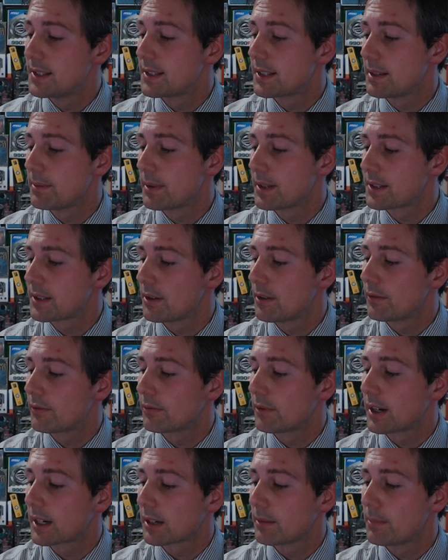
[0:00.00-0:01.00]
I can see
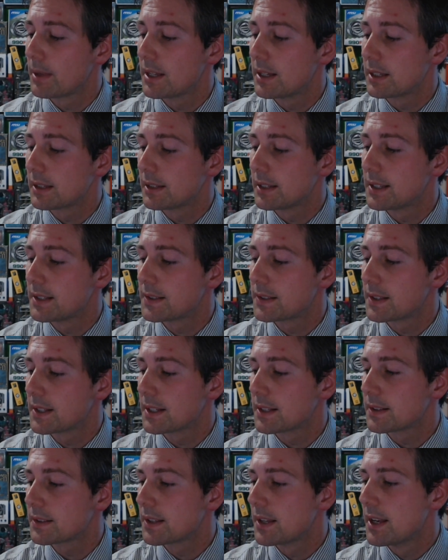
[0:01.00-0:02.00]
myself recommending
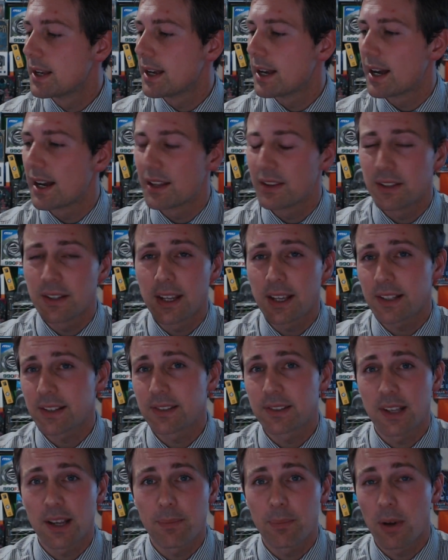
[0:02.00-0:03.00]
these things. Uh, the
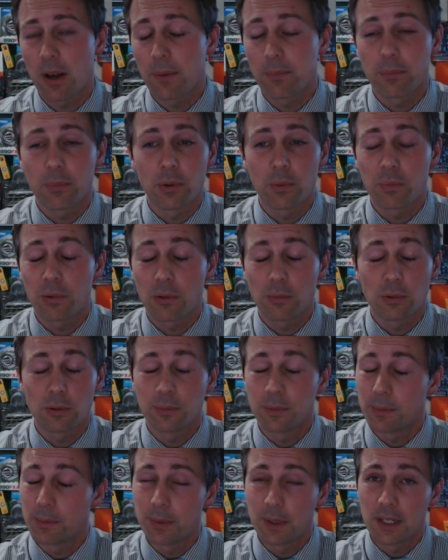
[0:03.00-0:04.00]
next step up would
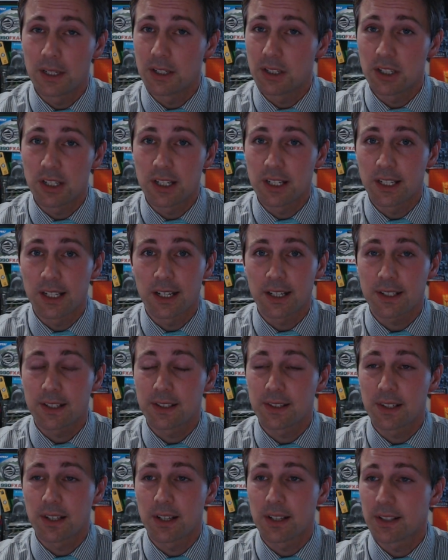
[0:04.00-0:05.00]
probably be a
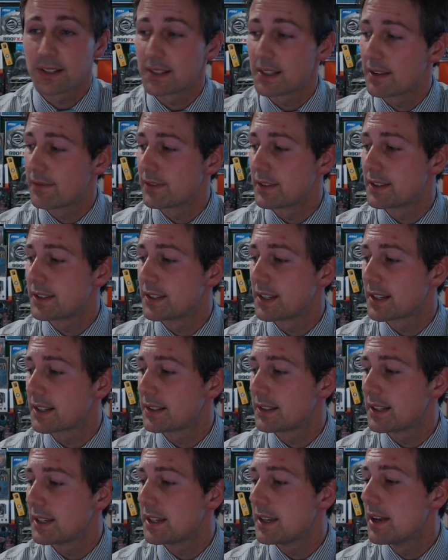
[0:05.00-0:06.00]
GTX uh,
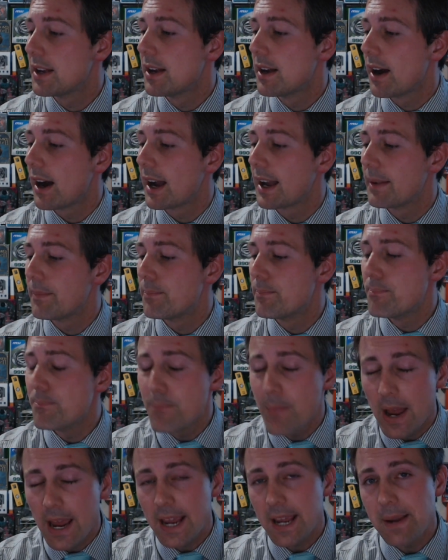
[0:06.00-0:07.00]
760. I
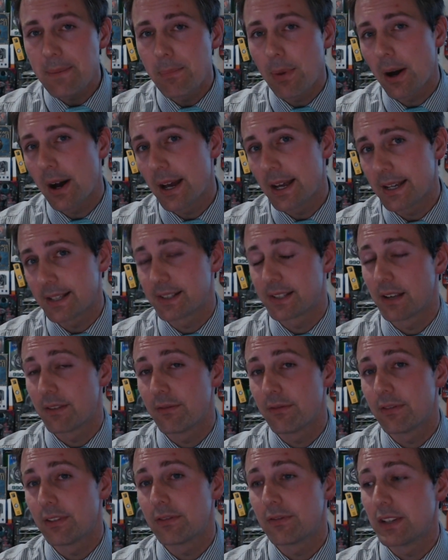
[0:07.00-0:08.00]
may buy a
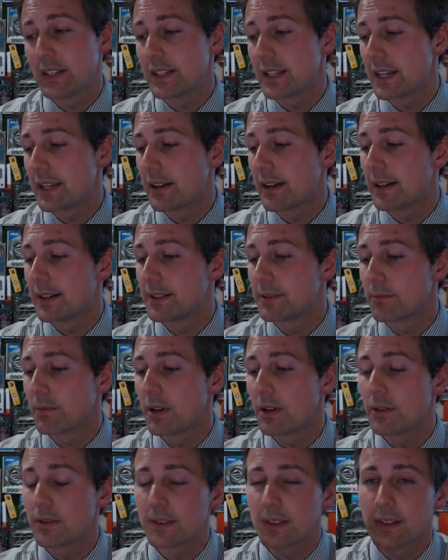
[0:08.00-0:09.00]
750 Ti
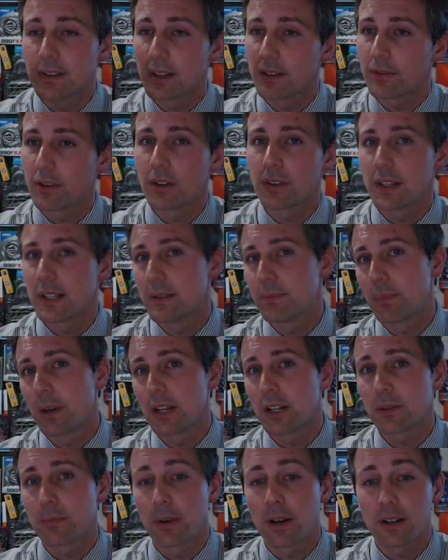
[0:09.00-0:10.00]
as well since I've got
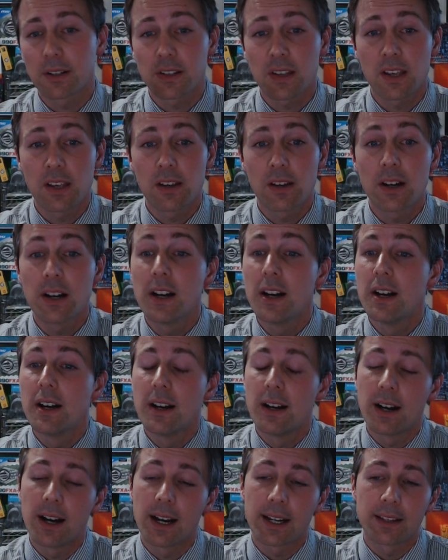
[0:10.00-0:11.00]
these benchmarks here.
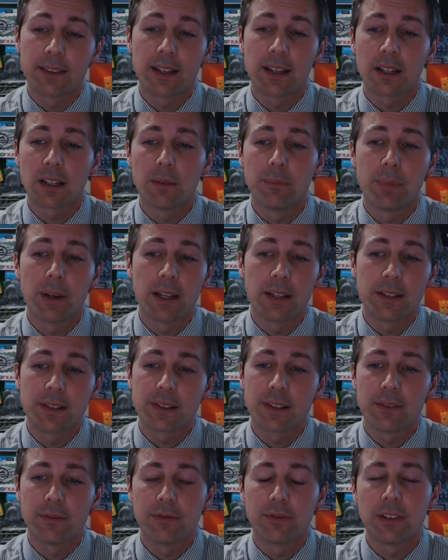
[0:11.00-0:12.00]
I can then
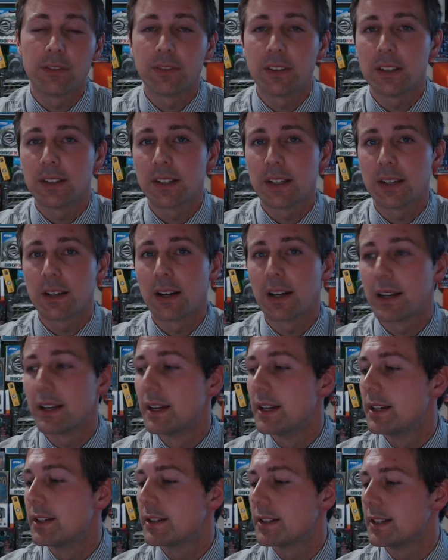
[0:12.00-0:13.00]
compare the 750
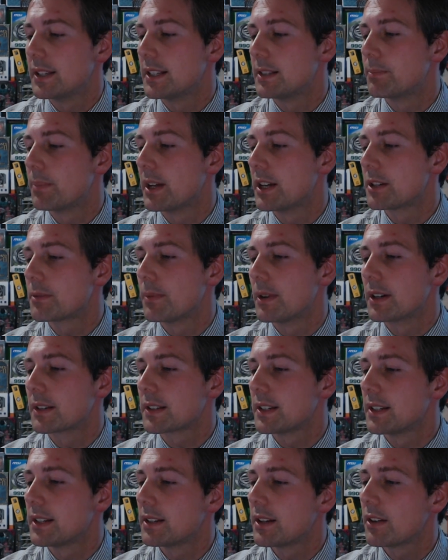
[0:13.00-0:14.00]
Ti to these
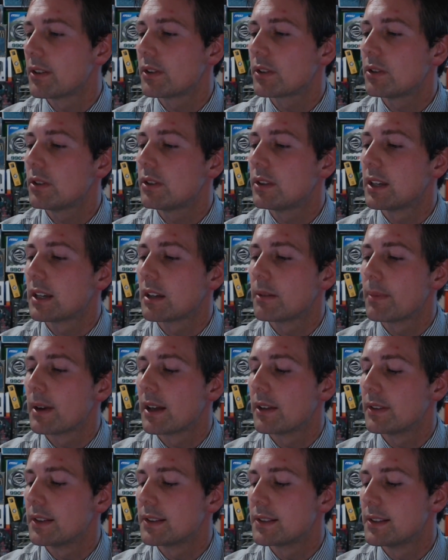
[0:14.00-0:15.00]
benchmarks. And another good
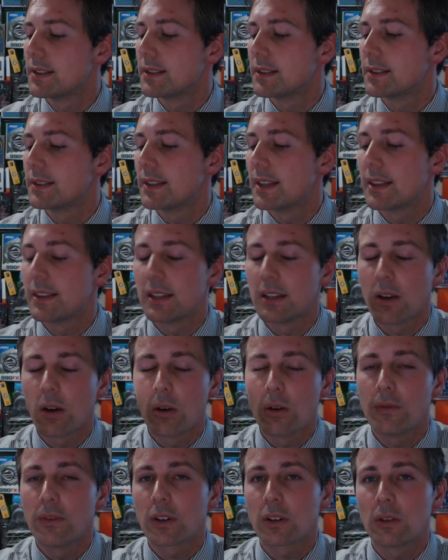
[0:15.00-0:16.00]
thing about this is, is that
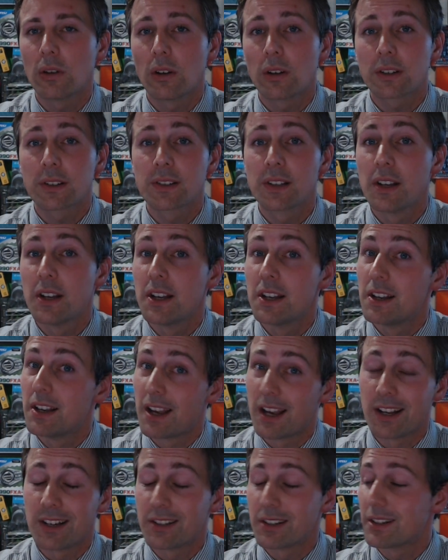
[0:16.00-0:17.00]
the overclocks,
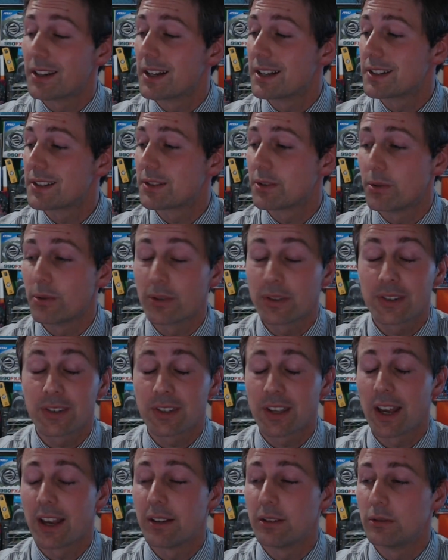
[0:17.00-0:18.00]
as you guys
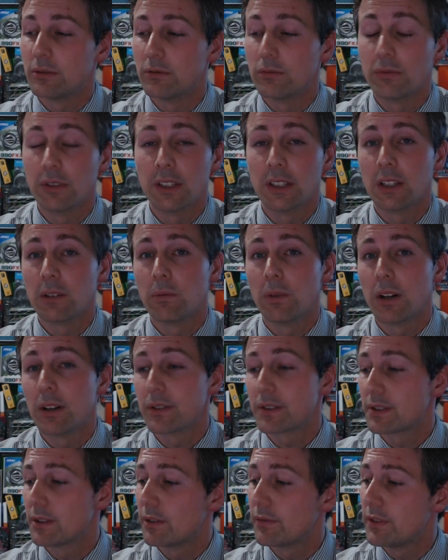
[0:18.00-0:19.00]
saw, scaled really
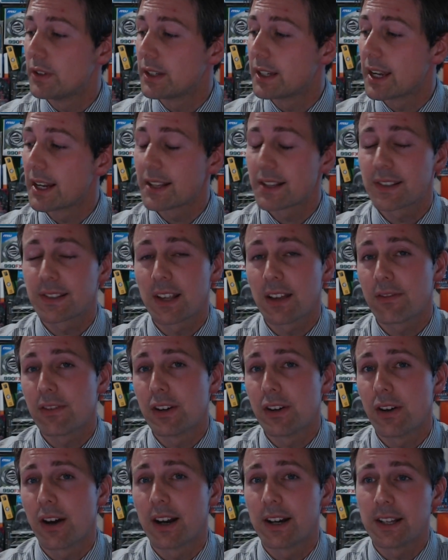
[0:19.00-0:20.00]
well. So if you get a
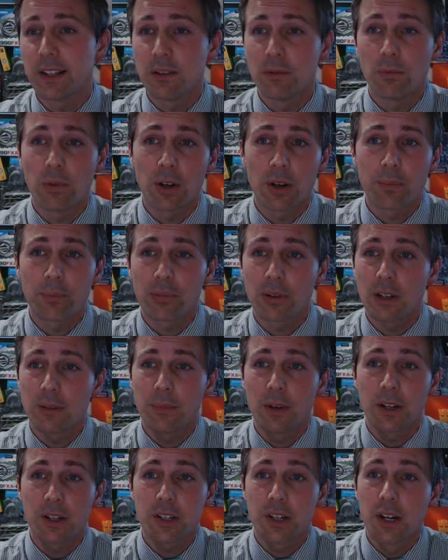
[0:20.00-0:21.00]
790, you want to
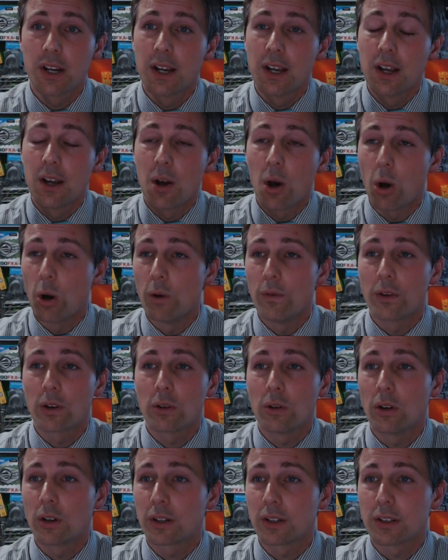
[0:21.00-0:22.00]
pretty much
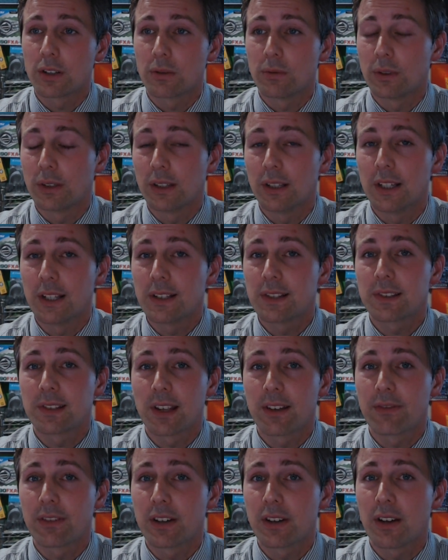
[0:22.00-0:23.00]
overclock it to at
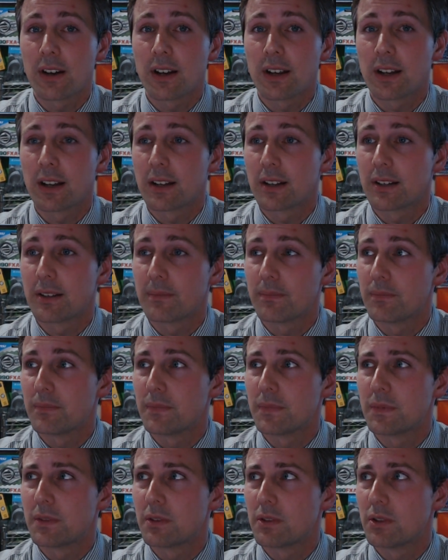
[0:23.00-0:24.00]
least 7,
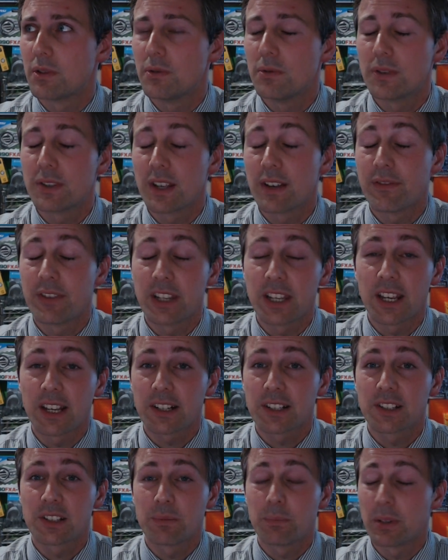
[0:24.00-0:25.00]
um,
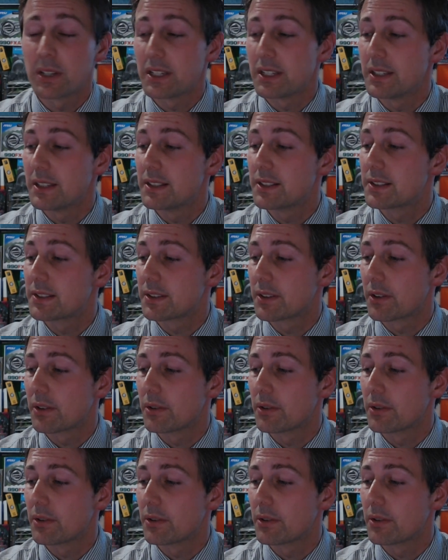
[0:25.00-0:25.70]
270x speeds.